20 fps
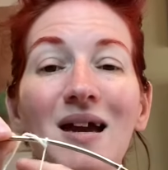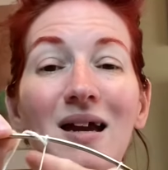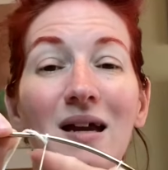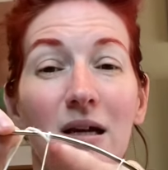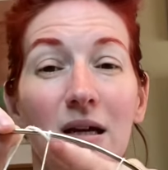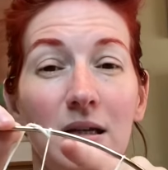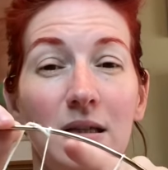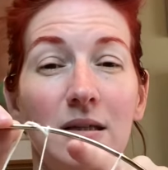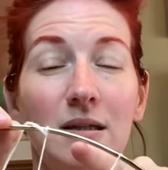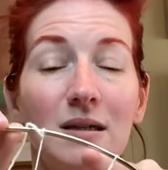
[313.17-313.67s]

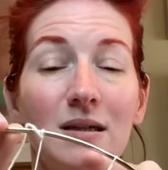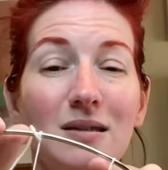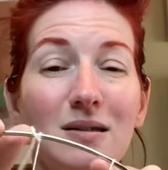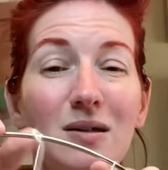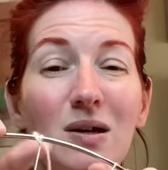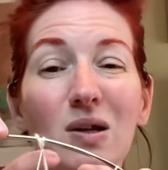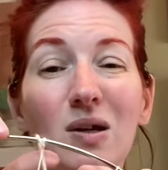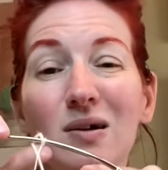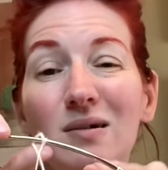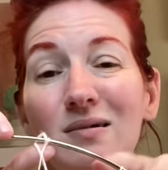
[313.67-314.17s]

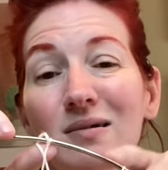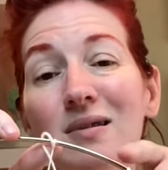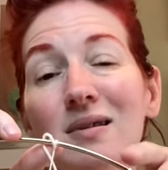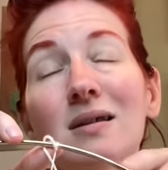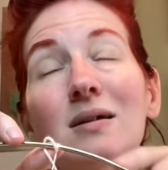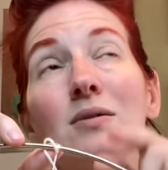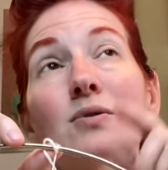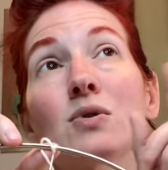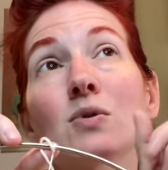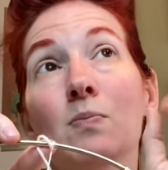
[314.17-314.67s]

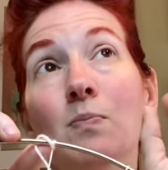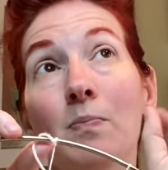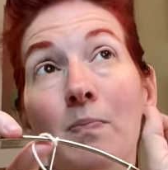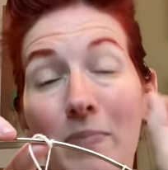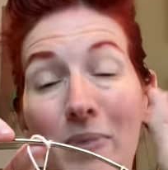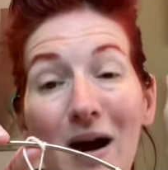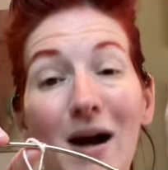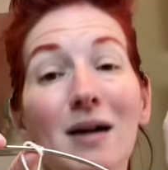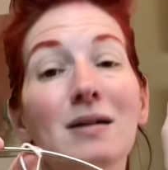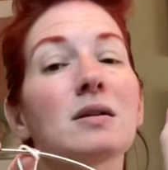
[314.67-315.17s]
there's a
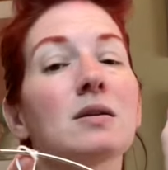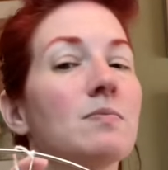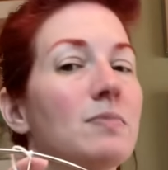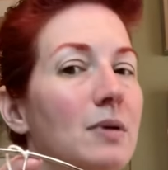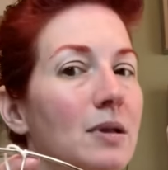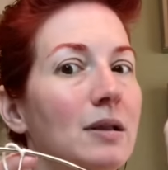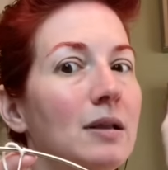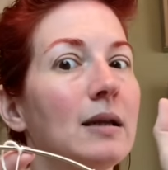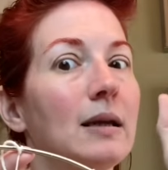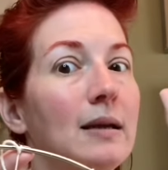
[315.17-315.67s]

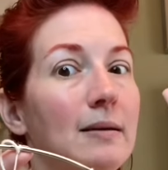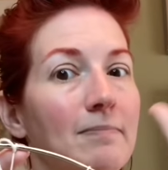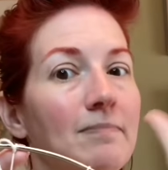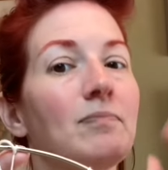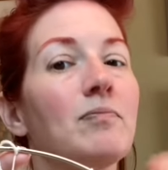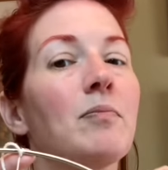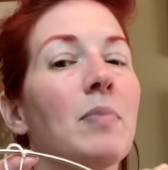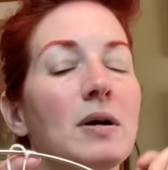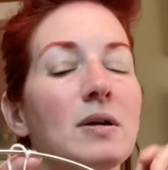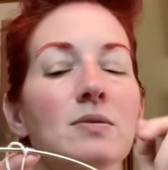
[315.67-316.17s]
possibility
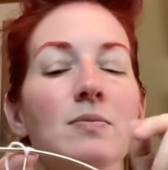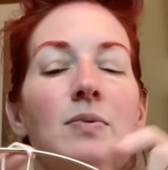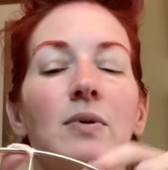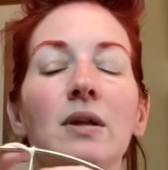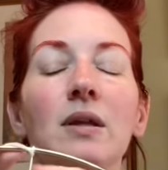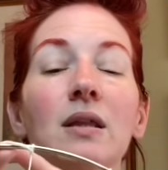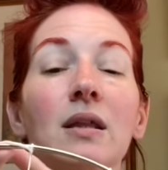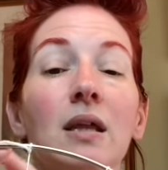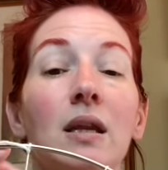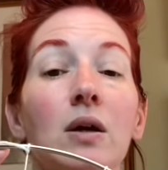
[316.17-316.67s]

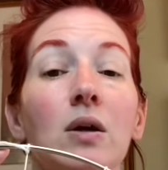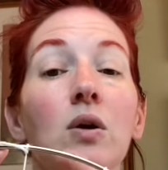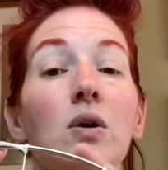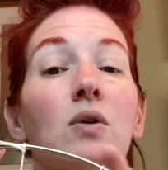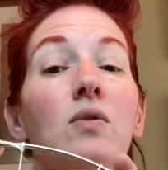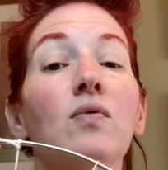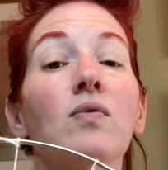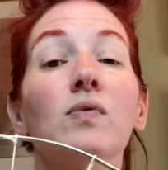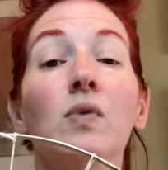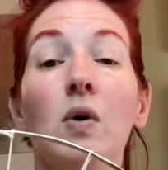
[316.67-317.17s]
that it
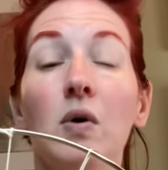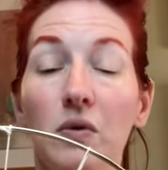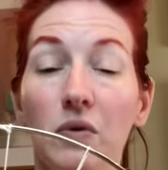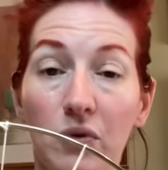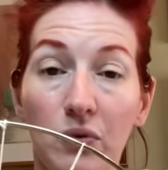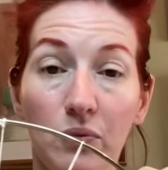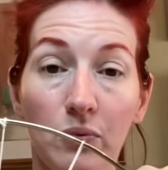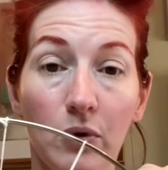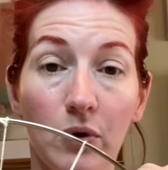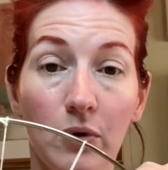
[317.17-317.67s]
could fall
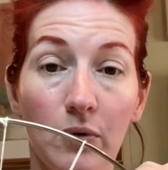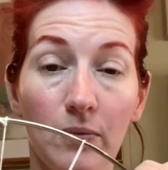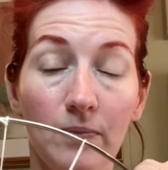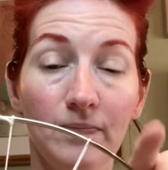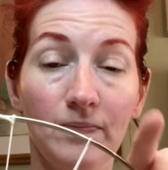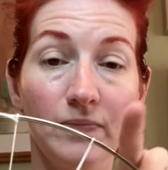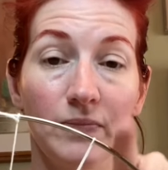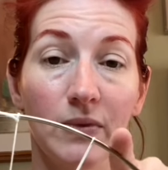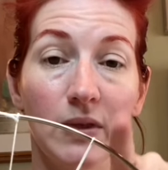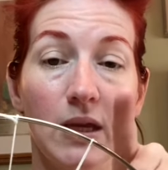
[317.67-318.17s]
through.
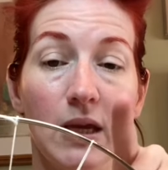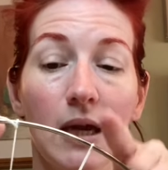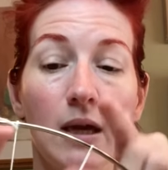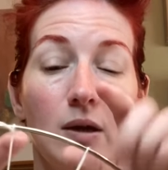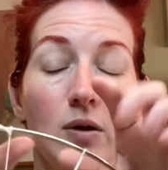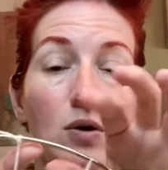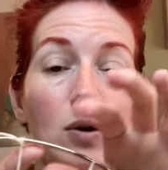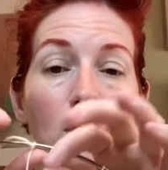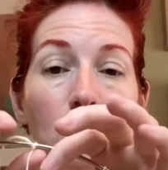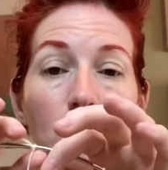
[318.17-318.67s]
Okay,
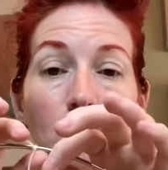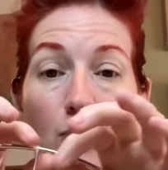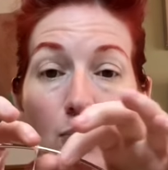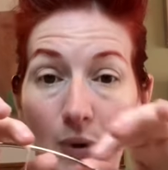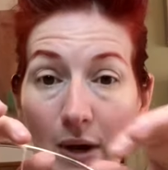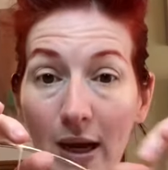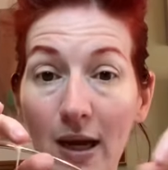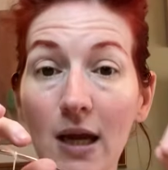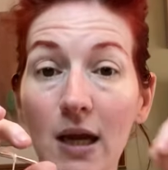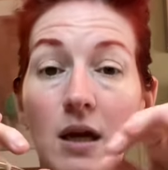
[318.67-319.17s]
it could
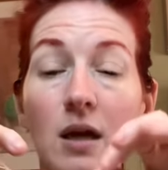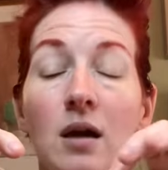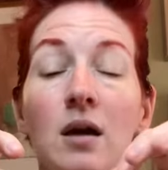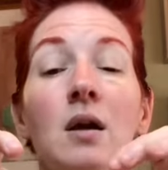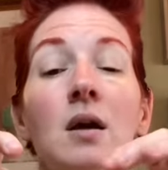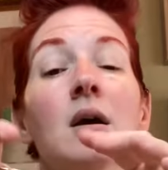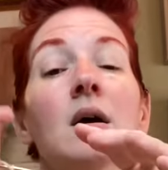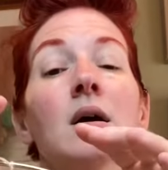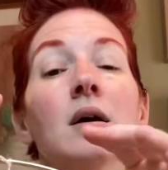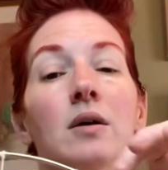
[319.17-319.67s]
break,
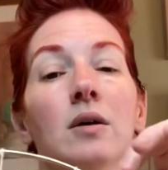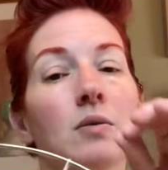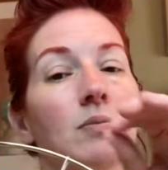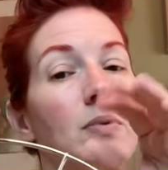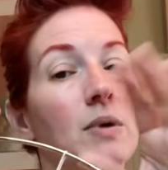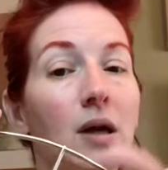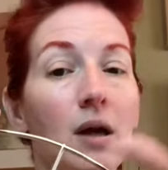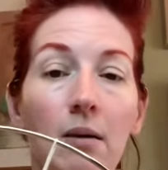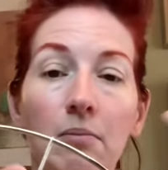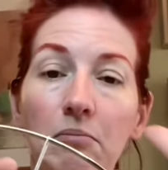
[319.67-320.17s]
could
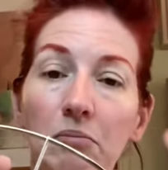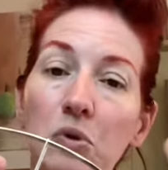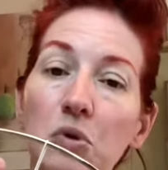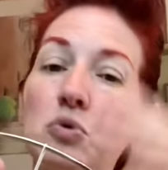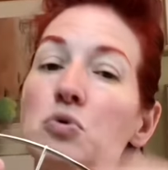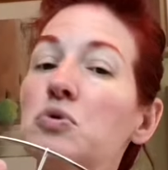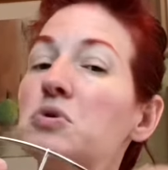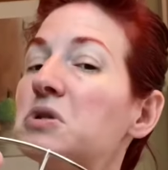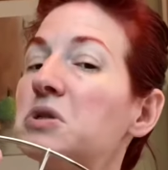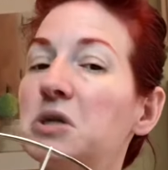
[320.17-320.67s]
become
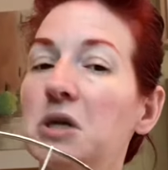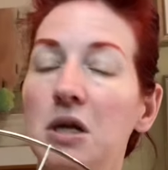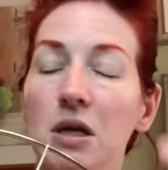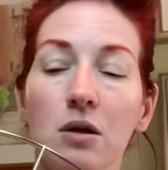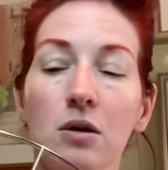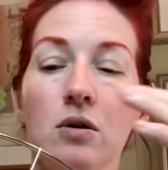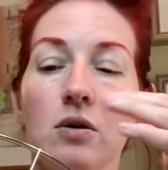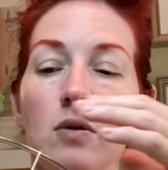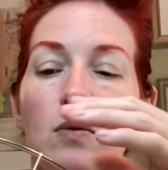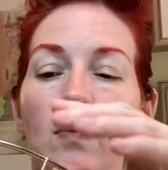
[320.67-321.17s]
loose, and
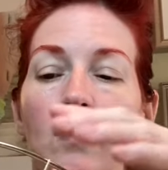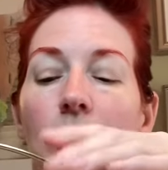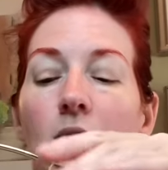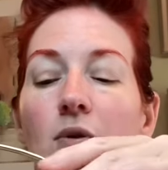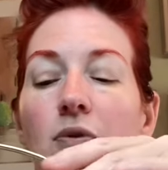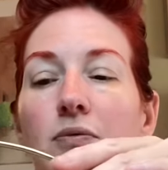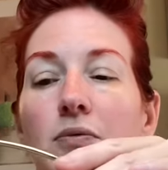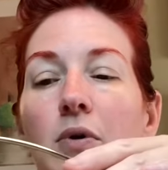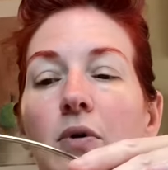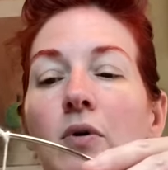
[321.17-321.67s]
it could fall
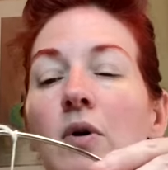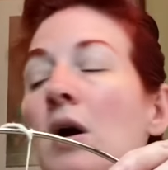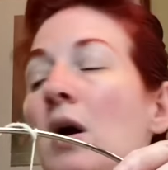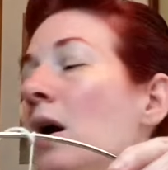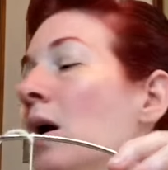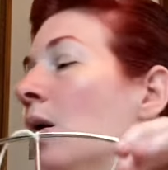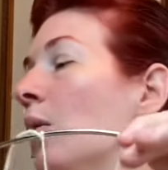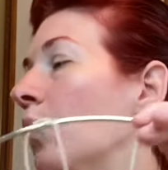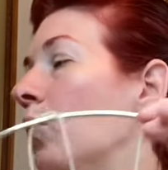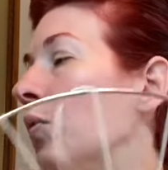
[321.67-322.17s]
through.
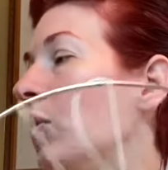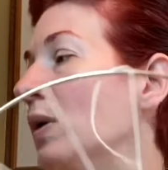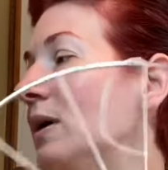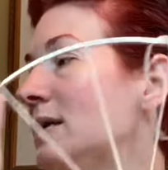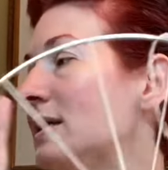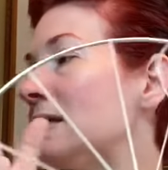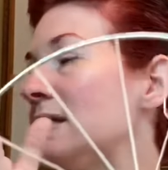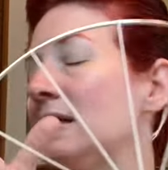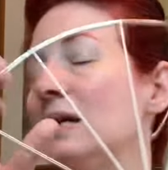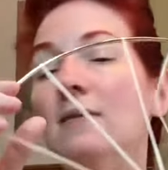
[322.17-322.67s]

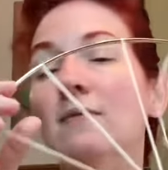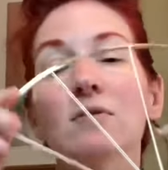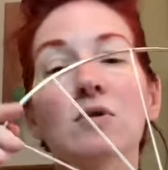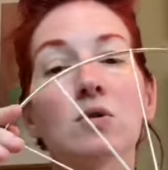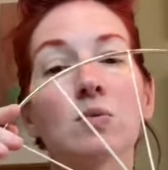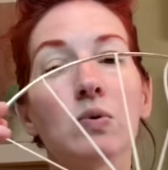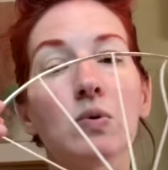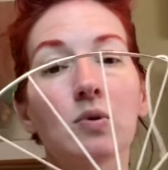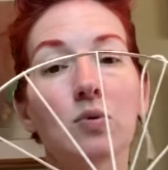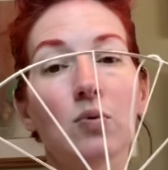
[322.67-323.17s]
What's the difference
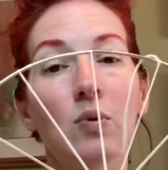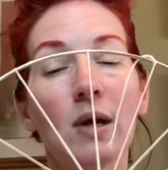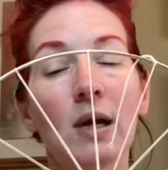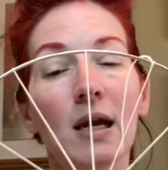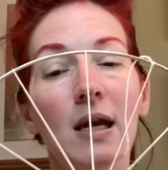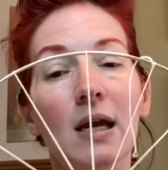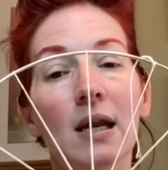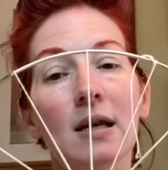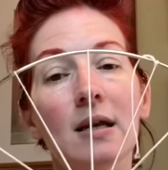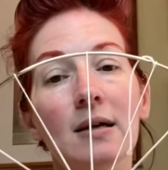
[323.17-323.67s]

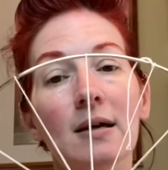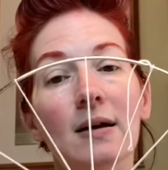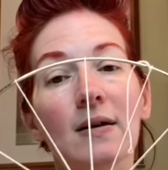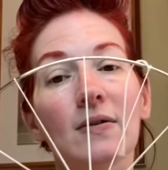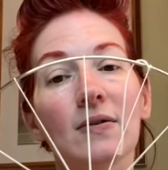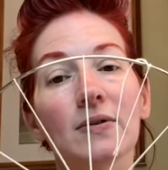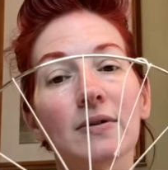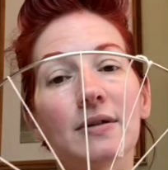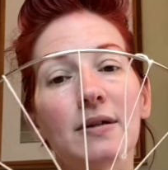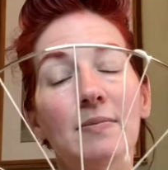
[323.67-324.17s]
between
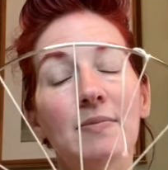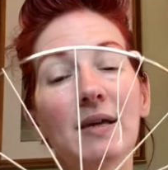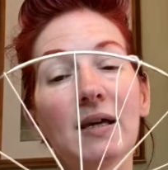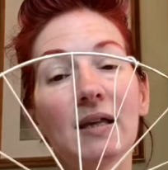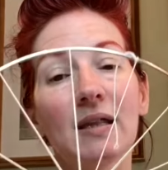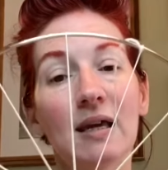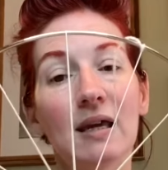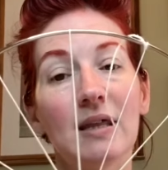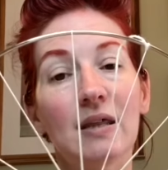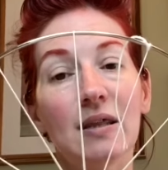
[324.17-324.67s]
something
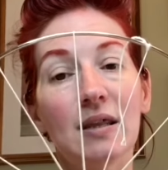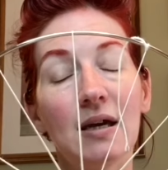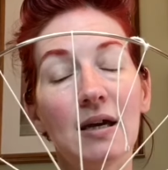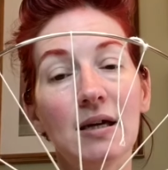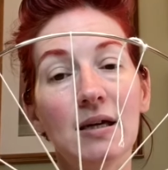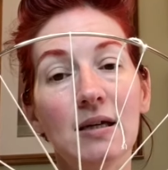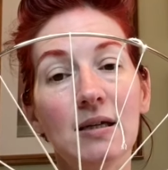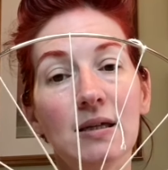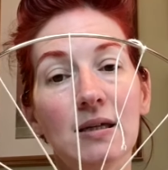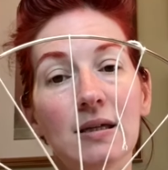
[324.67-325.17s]
like
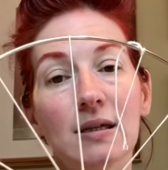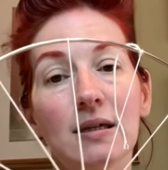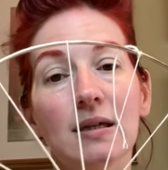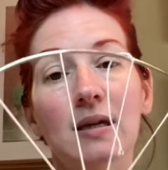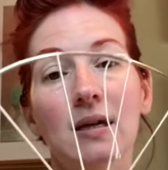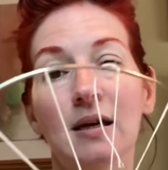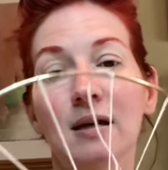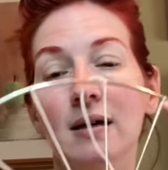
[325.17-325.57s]
this